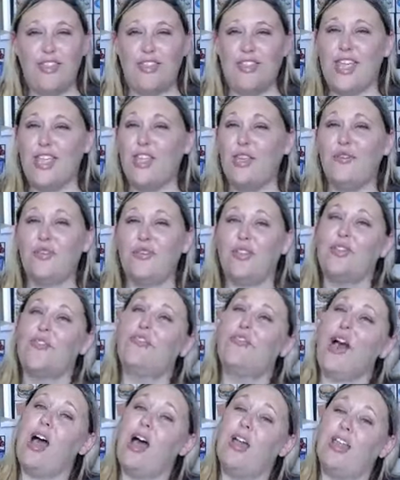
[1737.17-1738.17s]
Thank you for the
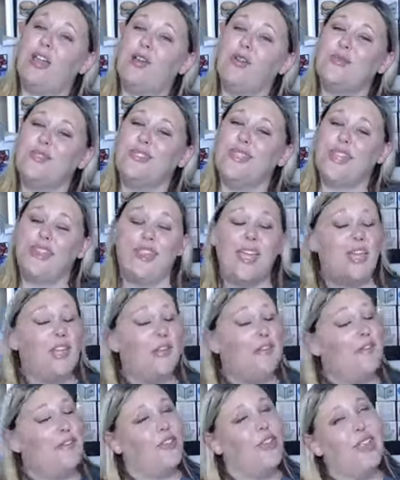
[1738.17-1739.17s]
follows, thank
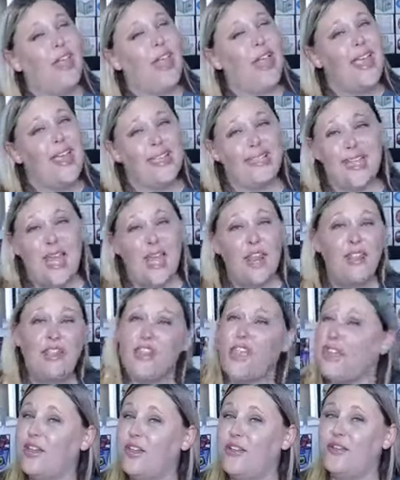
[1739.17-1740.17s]
you for the likes, and
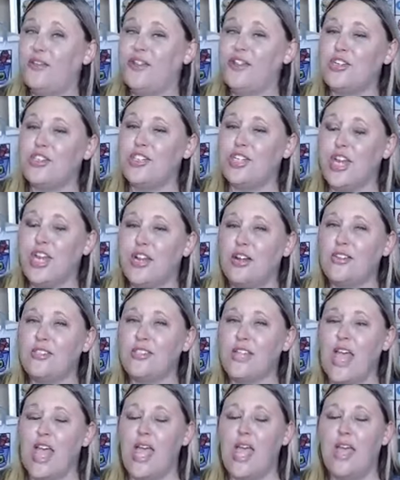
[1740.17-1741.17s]
thank you for the
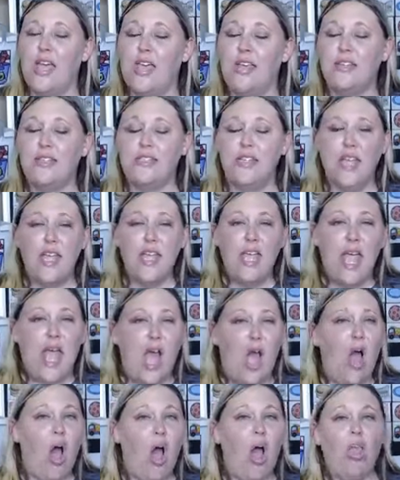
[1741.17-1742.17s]
shares and
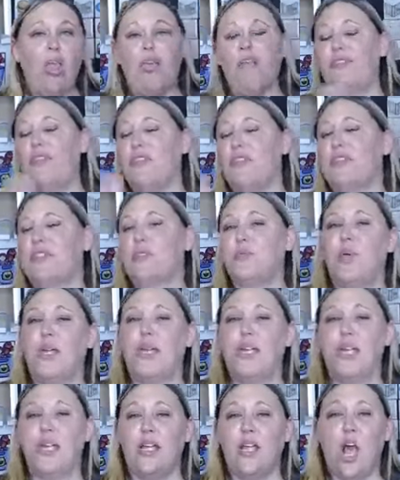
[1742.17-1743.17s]
all of the
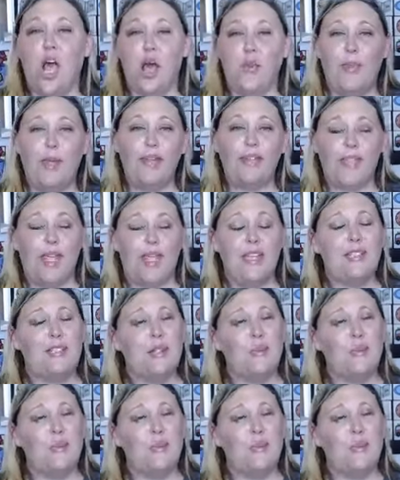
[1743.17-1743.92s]
sweet comments and